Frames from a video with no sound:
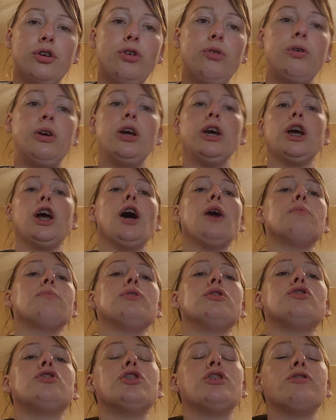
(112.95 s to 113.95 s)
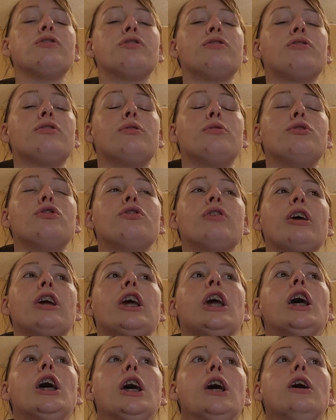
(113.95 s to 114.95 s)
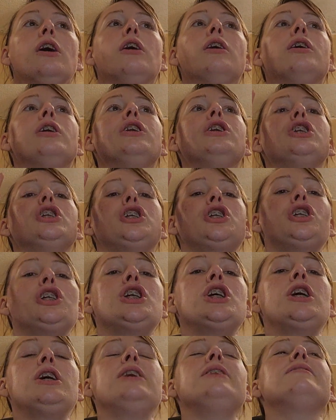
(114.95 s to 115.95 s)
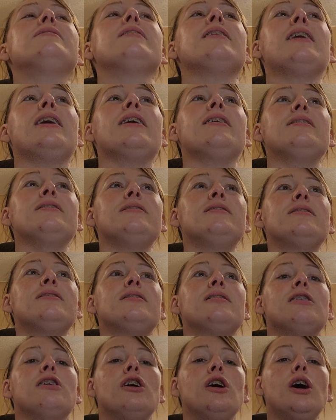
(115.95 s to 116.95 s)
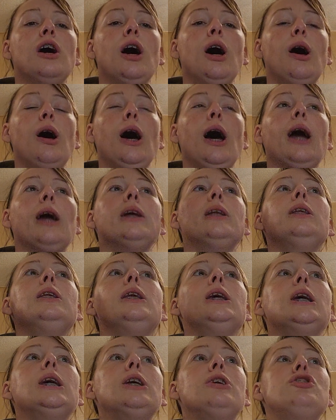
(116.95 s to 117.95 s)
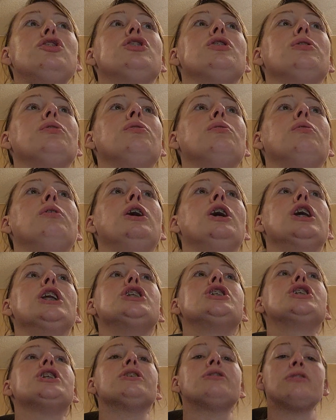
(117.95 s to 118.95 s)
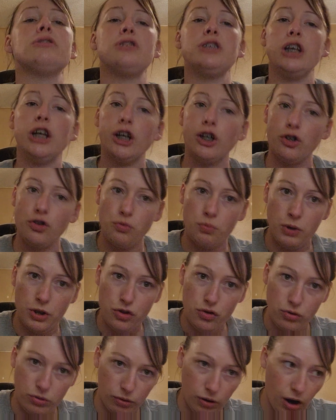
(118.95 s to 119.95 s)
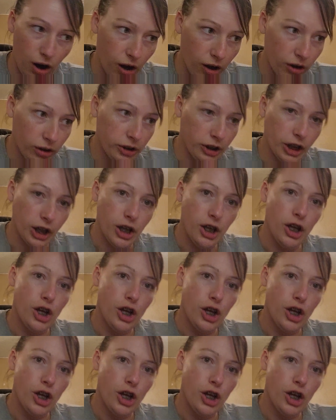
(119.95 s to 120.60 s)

You can come to Jesus and say, Jesus, I need you. Jesus Hear's what's wrong.